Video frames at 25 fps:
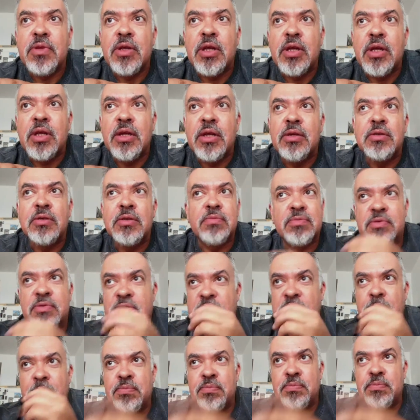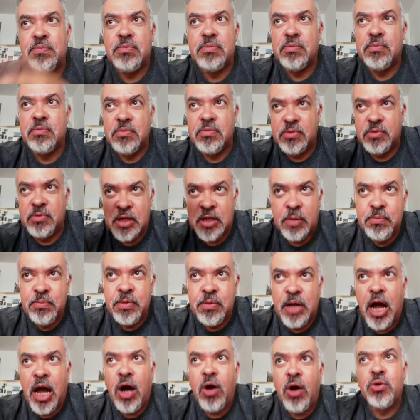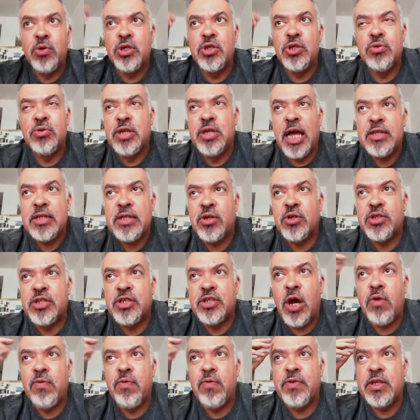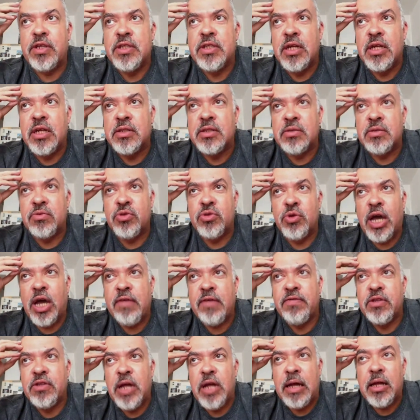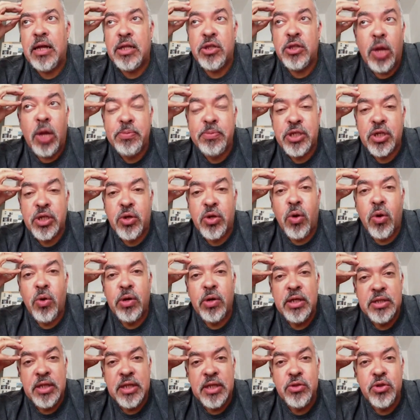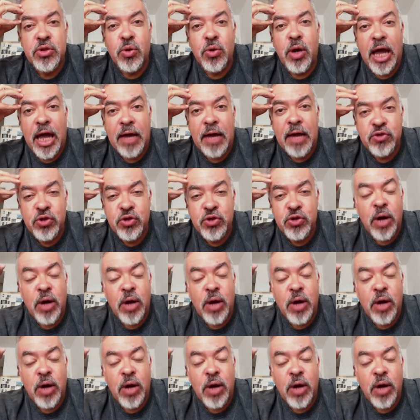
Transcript: some somehow you get yourself in an you have an, an obstacle, and then you have to ask the,